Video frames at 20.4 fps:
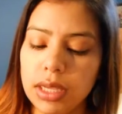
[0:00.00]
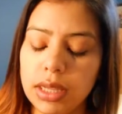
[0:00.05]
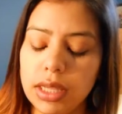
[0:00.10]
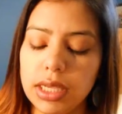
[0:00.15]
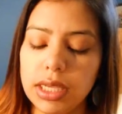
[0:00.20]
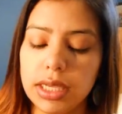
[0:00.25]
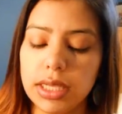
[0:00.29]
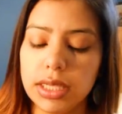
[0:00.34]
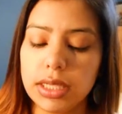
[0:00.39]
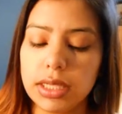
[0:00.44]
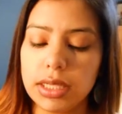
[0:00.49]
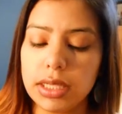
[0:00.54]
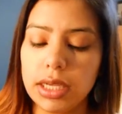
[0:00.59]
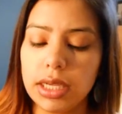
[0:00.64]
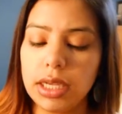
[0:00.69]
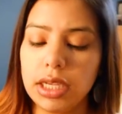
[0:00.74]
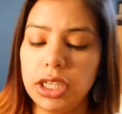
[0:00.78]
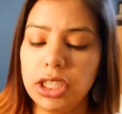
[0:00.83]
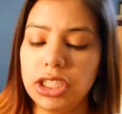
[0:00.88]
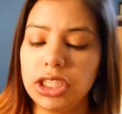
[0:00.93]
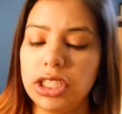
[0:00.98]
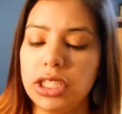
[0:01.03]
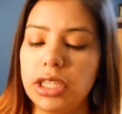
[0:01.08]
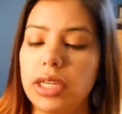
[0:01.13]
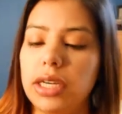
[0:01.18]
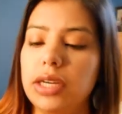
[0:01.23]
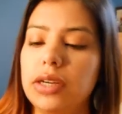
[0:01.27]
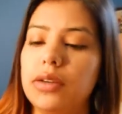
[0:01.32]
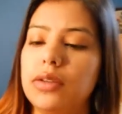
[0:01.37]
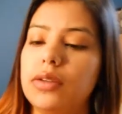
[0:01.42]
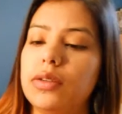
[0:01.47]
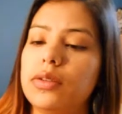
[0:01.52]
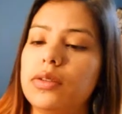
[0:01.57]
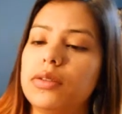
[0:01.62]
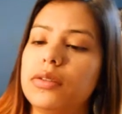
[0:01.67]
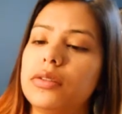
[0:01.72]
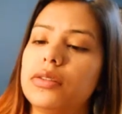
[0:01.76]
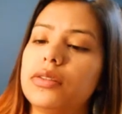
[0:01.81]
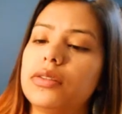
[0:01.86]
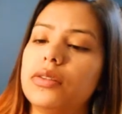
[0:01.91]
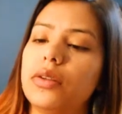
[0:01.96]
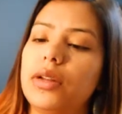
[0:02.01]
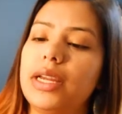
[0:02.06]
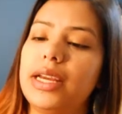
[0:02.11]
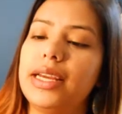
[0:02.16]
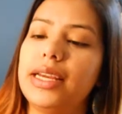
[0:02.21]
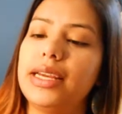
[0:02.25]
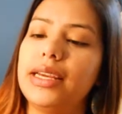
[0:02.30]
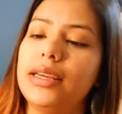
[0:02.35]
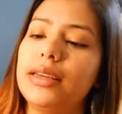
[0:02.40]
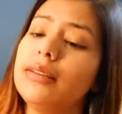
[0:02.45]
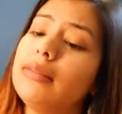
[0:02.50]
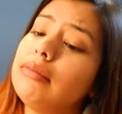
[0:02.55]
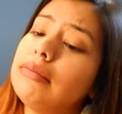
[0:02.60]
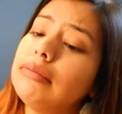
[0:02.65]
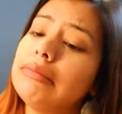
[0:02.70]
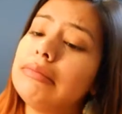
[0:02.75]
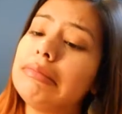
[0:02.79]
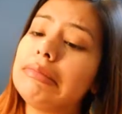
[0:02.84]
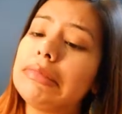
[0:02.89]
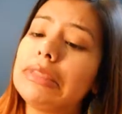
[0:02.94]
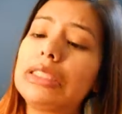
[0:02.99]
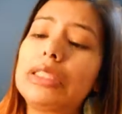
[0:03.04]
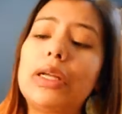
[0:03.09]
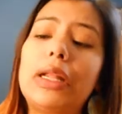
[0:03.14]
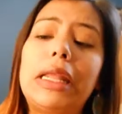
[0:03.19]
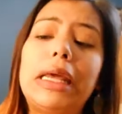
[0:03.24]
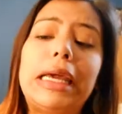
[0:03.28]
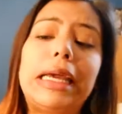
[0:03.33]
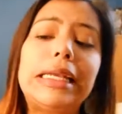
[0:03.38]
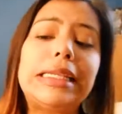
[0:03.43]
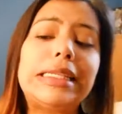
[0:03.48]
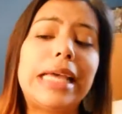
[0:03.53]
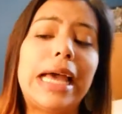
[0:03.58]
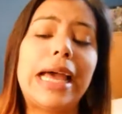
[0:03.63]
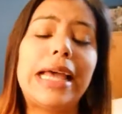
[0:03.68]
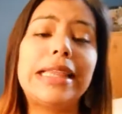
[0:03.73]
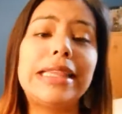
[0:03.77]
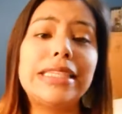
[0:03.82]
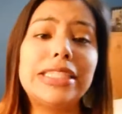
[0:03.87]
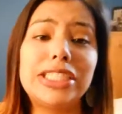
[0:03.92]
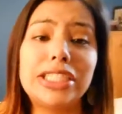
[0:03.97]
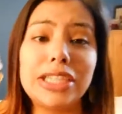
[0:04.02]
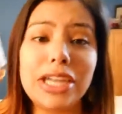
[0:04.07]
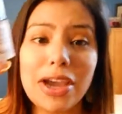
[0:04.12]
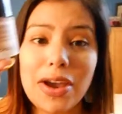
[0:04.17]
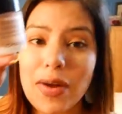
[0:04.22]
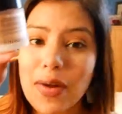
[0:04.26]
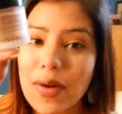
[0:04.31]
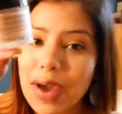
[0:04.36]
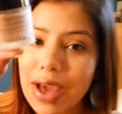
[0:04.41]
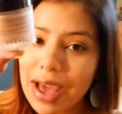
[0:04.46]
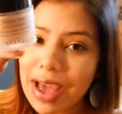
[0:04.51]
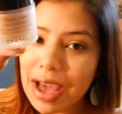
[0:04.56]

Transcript: this Chanel Soleil Tan de Chanel.